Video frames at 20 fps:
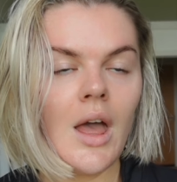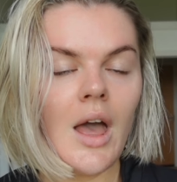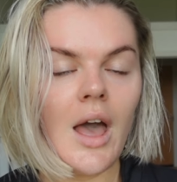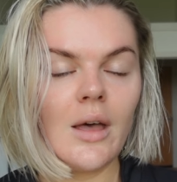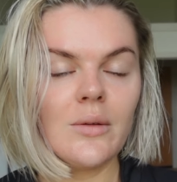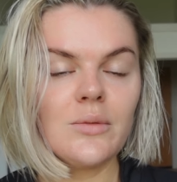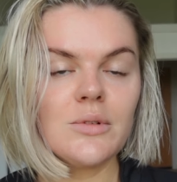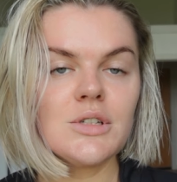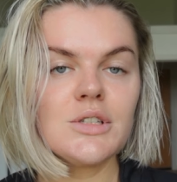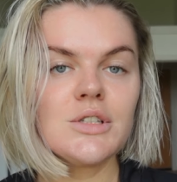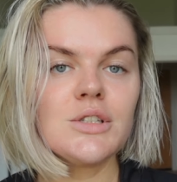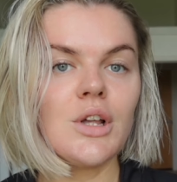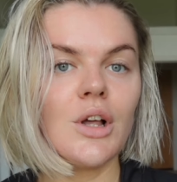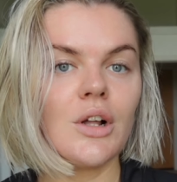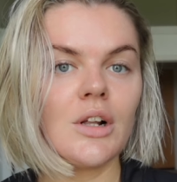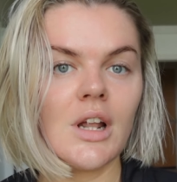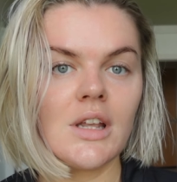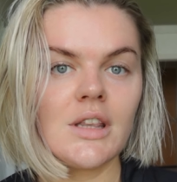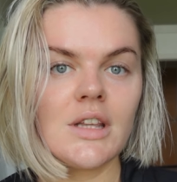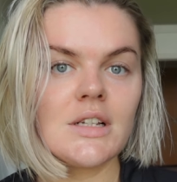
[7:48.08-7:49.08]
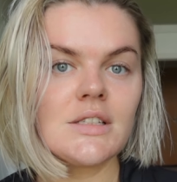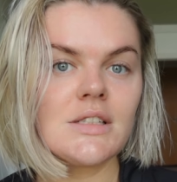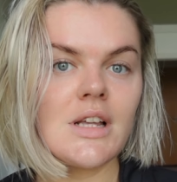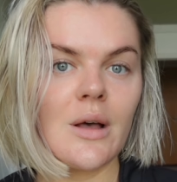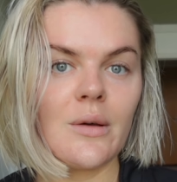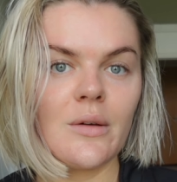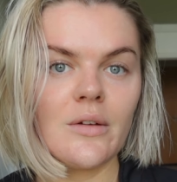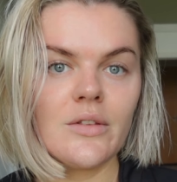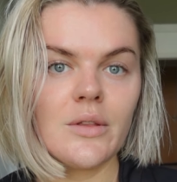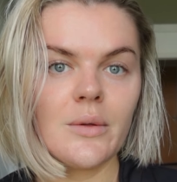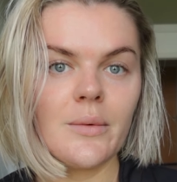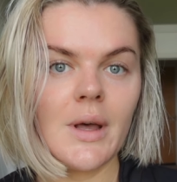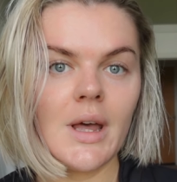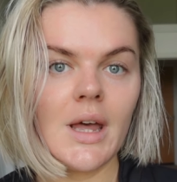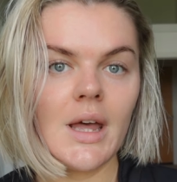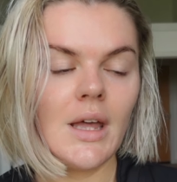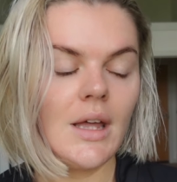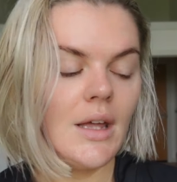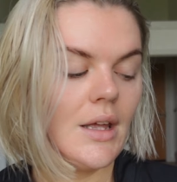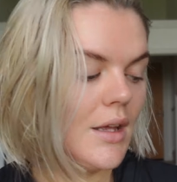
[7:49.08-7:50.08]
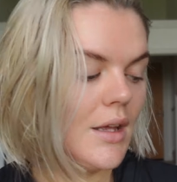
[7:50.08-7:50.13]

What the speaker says: I'm just so glad that's out of the way.